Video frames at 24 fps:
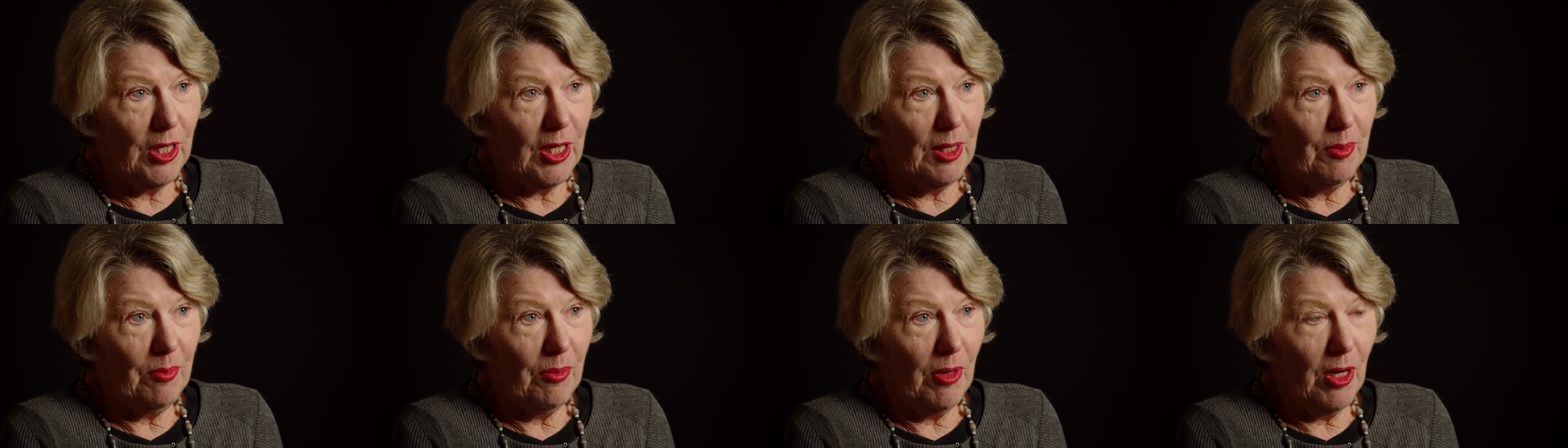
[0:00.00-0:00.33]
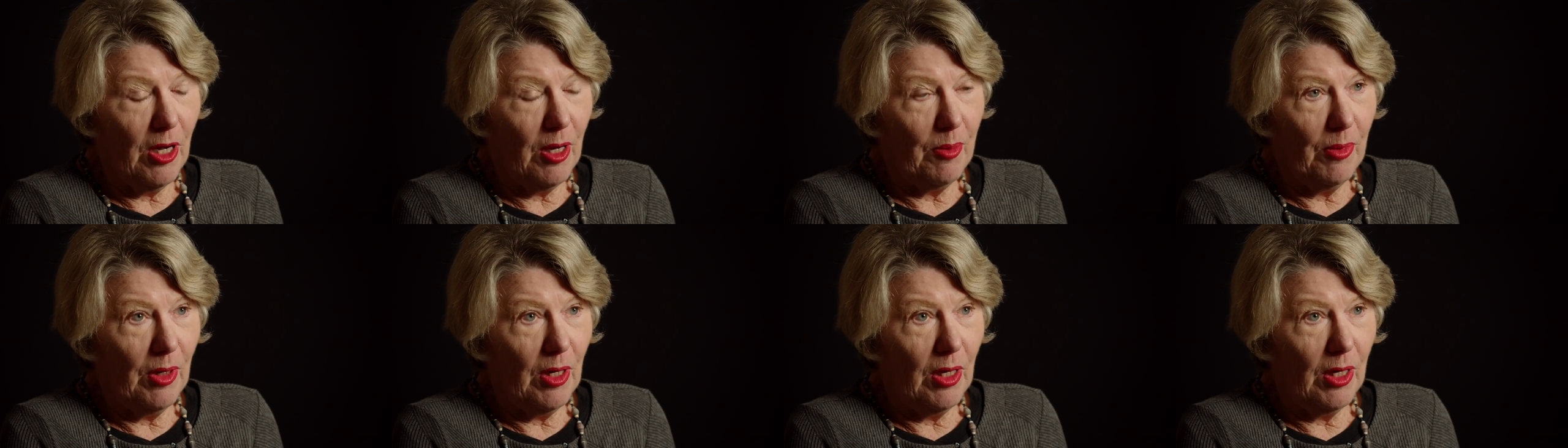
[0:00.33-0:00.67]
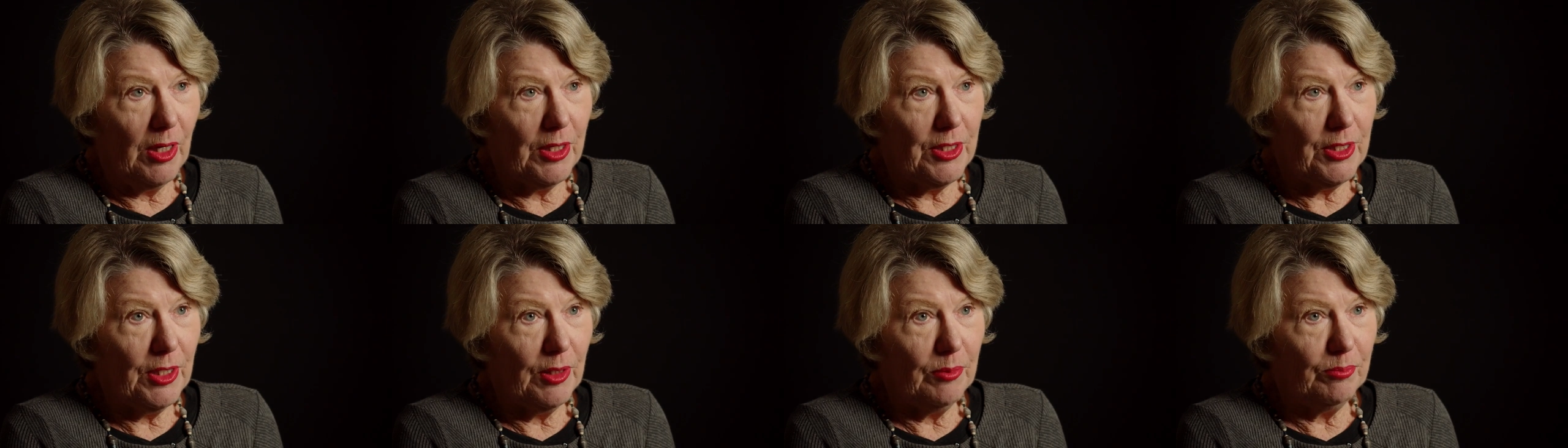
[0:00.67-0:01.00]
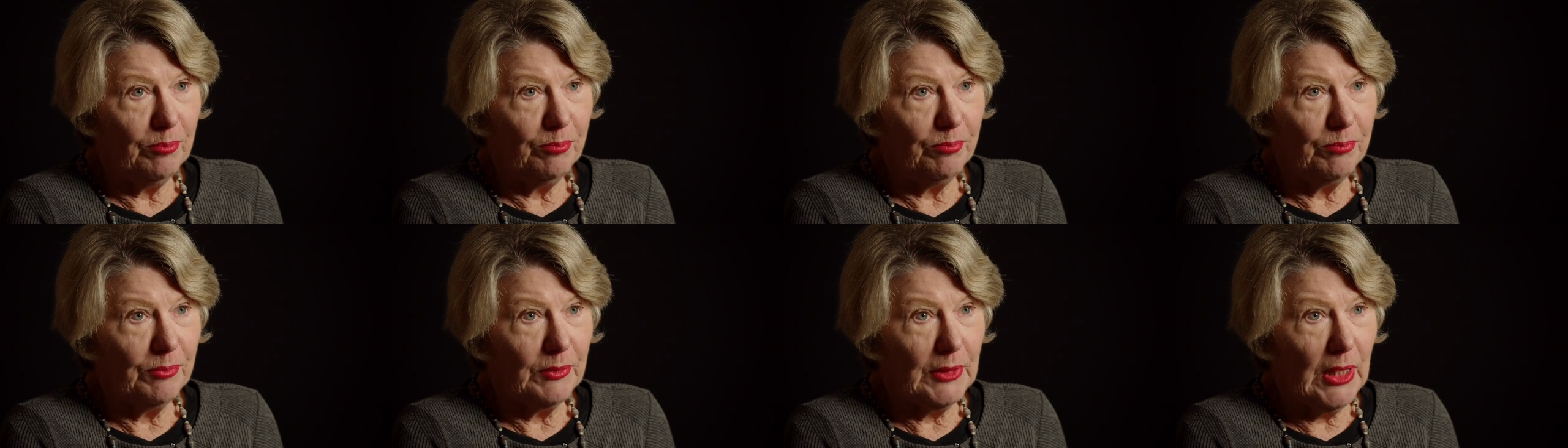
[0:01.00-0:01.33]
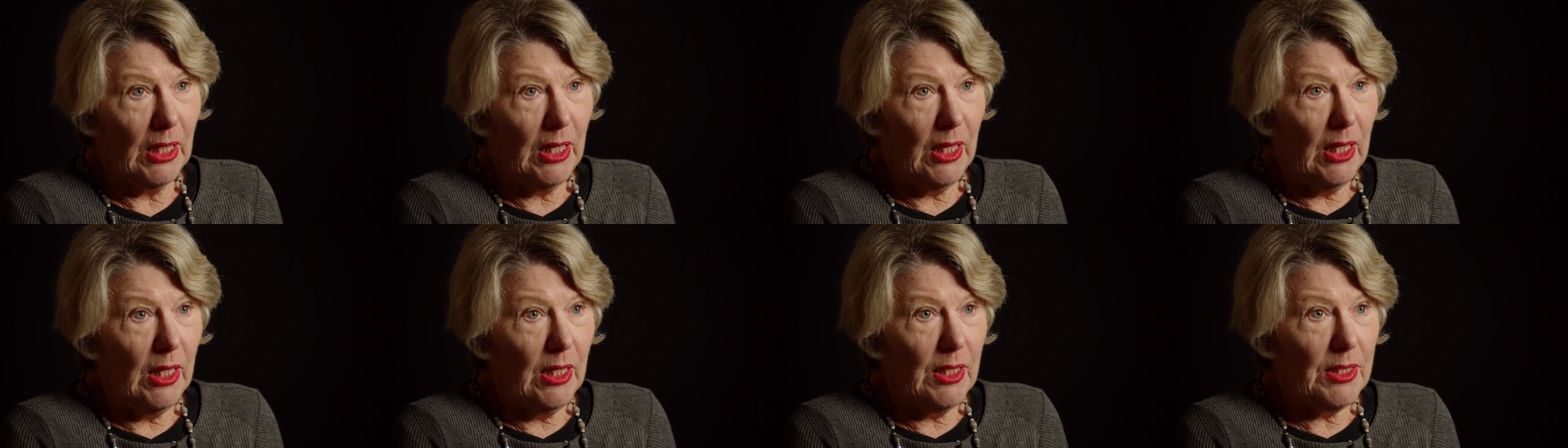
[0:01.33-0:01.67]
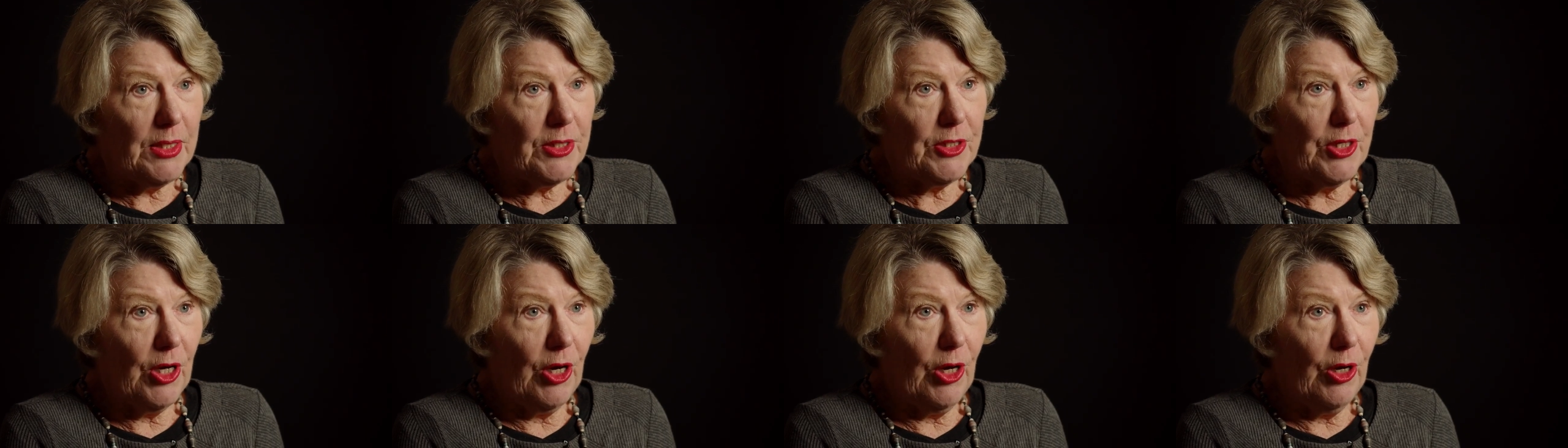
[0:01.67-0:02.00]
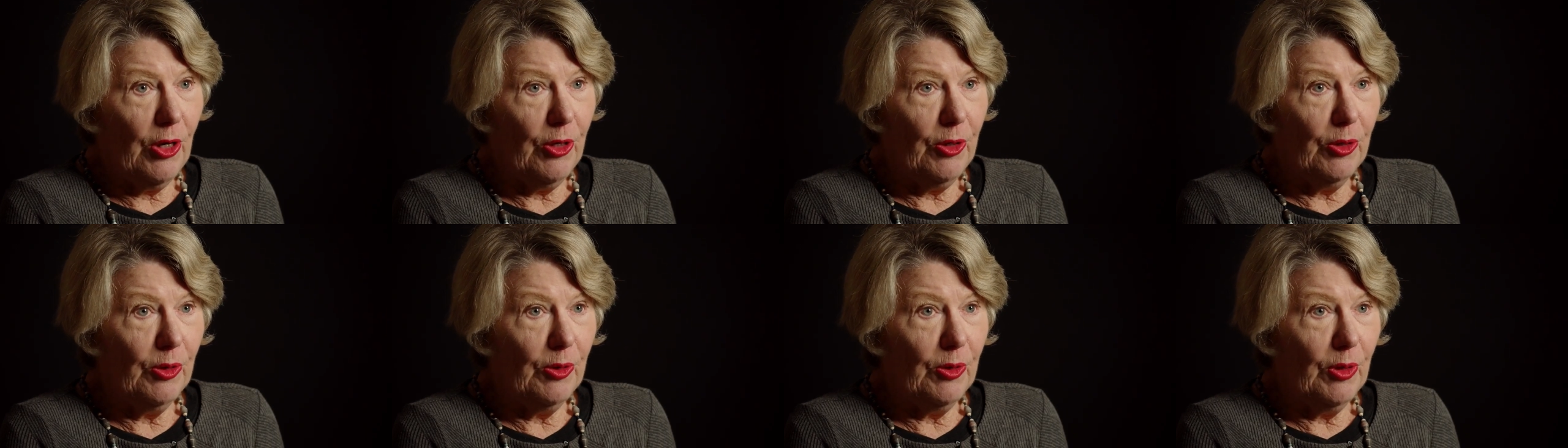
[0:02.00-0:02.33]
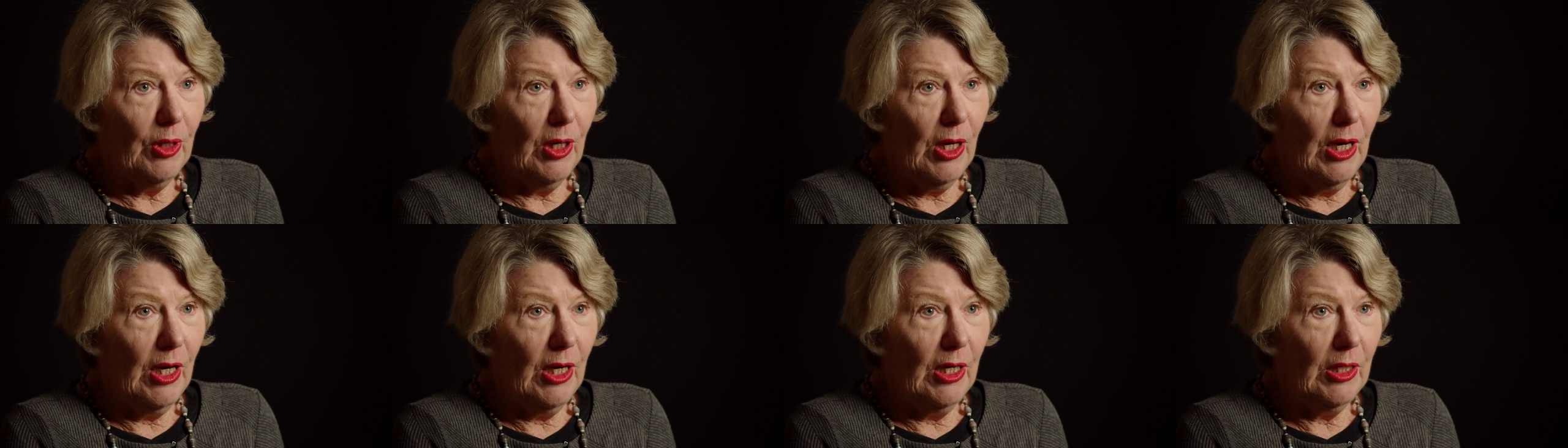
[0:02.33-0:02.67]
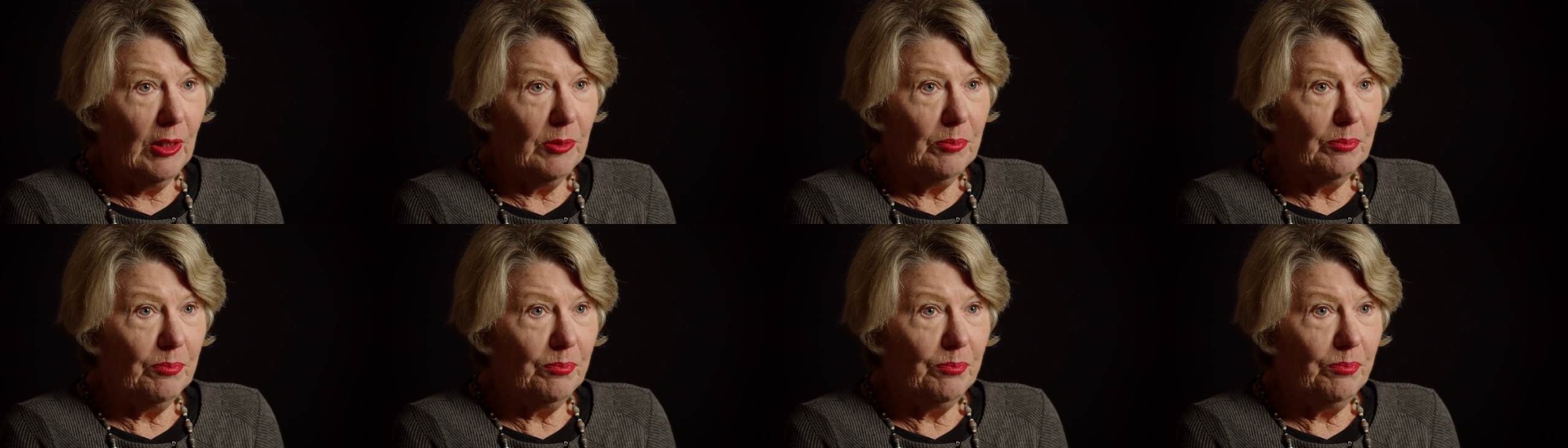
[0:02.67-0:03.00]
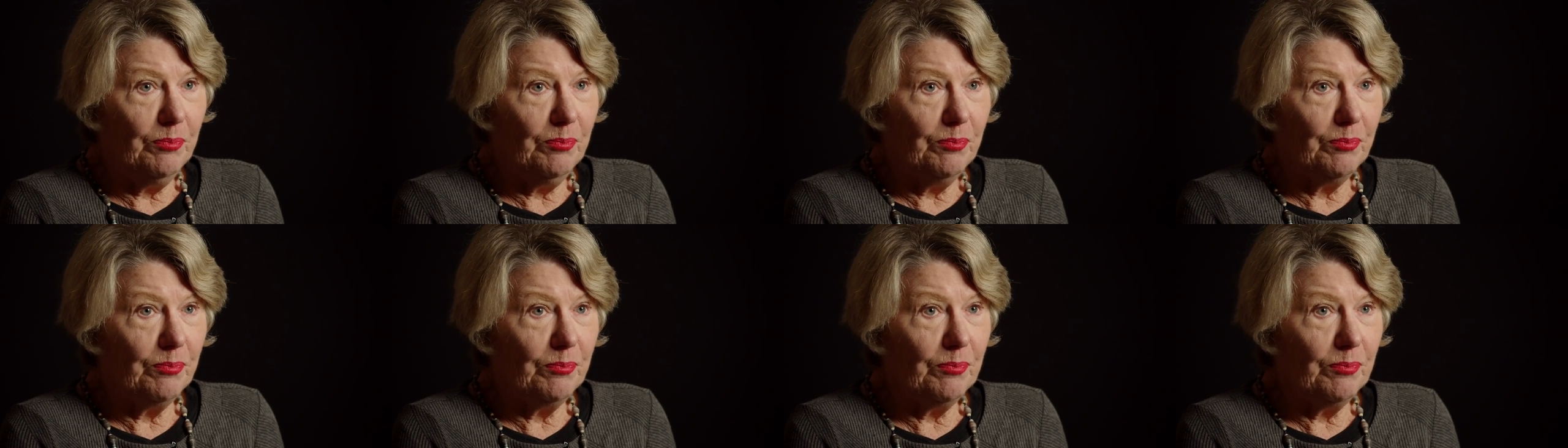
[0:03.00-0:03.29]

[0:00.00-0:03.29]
in my mind. So um,